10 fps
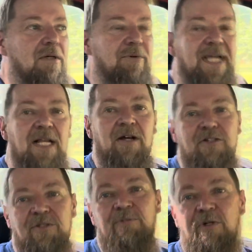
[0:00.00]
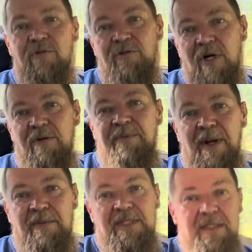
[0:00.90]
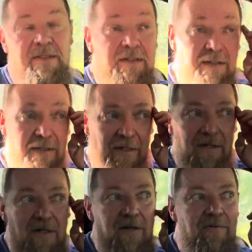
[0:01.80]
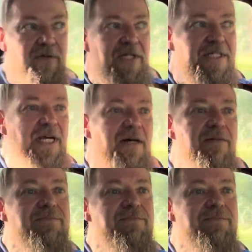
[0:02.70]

If we get it on a smooth road, we'll be able to really tell.